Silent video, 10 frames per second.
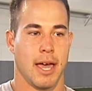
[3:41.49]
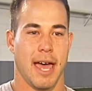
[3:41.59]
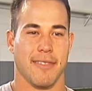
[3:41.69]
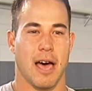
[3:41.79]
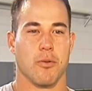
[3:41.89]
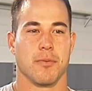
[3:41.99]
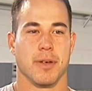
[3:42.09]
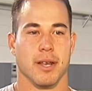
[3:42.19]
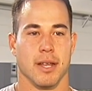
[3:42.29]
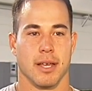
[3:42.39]
And that would
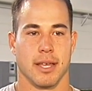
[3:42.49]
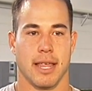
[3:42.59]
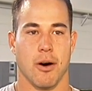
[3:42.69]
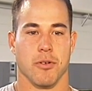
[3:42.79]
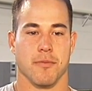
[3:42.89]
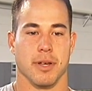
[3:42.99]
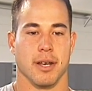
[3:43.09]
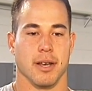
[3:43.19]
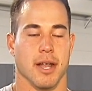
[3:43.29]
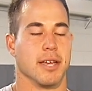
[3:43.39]
have
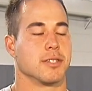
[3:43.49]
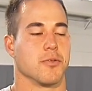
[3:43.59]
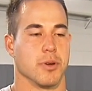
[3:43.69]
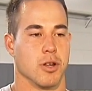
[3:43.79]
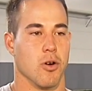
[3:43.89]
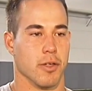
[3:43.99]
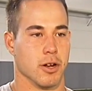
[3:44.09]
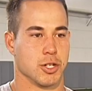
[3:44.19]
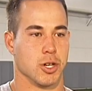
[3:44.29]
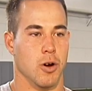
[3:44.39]
been nice for me to go
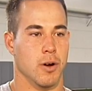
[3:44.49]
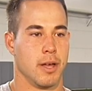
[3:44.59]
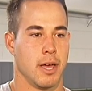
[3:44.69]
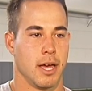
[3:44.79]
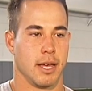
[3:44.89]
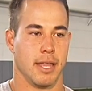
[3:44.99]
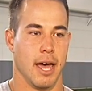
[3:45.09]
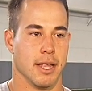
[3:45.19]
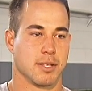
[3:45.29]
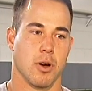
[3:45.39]
there and show
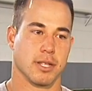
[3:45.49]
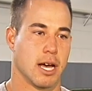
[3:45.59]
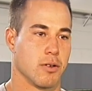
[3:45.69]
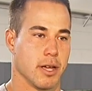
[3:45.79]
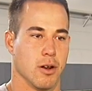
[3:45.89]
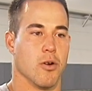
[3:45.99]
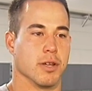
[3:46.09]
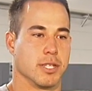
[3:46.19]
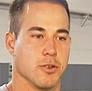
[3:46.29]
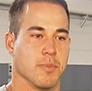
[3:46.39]
that small town kid,
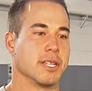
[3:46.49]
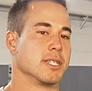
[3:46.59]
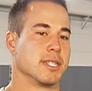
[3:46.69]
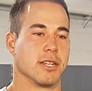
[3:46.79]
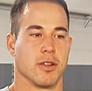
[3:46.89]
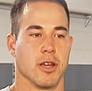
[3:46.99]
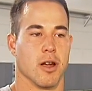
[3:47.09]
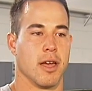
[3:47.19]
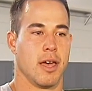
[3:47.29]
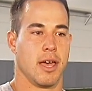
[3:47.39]
OSU, missed the senior
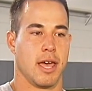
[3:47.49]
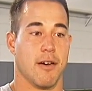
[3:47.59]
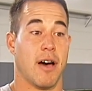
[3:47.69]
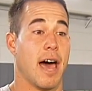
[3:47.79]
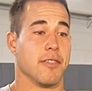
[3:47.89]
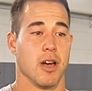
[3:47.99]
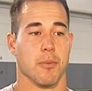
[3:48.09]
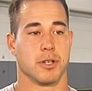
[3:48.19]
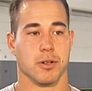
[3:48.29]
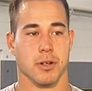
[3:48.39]
year if I had the
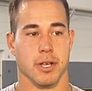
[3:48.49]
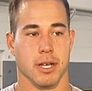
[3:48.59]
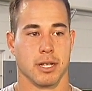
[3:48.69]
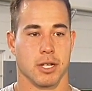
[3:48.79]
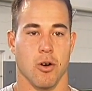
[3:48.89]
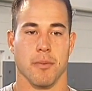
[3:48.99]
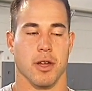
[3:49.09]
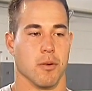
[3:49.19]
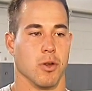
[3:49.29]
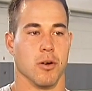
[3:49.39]
opportunity to go up
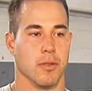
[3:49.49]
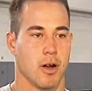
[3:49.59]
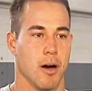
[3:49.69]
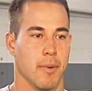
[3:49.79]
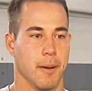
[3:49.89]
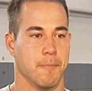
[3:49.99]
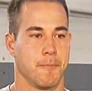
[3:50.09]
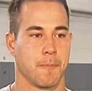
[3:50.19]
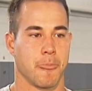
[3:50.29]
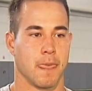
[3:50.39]
there and blow up the combine.
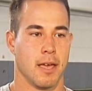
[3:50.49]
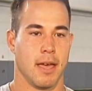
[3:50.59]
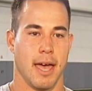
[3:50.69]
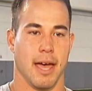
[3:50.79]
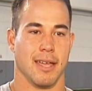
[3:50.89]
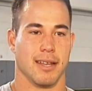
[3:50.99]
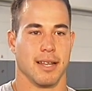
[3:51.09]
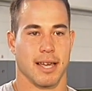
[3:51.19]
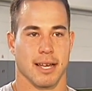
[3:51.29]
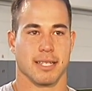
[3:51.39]

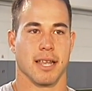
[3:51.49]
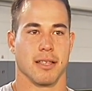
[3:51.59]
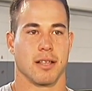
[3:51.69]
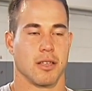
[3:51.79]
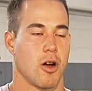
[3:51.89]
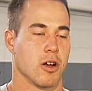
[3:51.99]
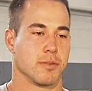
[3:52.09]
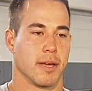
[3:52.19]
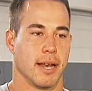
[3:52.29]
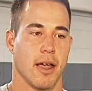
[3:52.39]
And like I said, the
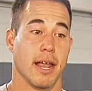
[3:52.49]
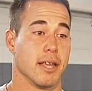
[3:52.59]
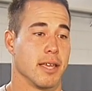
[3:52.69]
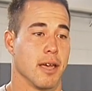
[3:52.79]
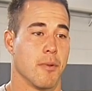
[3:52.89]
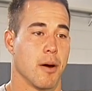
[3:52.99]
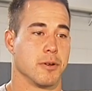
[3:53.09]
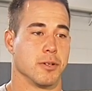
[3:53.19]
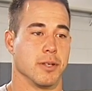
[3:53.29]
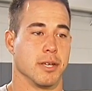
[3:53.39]
cards played out. I didn't get my
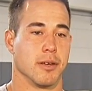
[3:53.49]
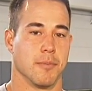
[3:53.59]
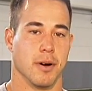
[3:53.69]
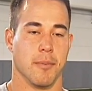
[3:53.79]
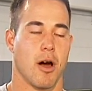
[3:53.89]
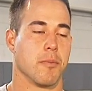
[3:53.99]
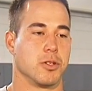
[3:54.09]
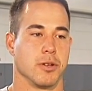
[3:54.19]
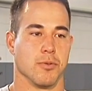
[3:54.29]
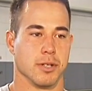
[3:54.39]
opportunity, but my
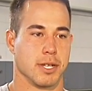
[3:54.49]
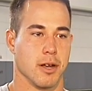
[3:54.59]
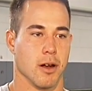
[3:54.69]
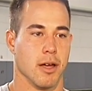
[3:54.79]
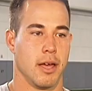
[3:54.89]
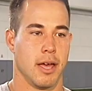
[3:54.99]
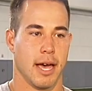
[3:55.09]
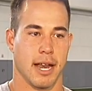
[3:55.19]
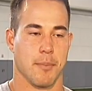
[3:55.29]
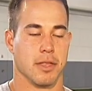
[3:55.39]
opportunity was here,
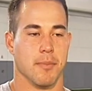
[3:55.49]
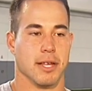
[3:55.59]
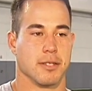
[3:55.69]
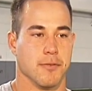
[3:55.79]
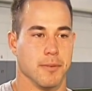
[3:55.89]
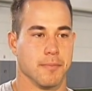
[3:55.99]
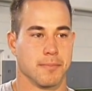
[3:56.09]
and I made the best of it.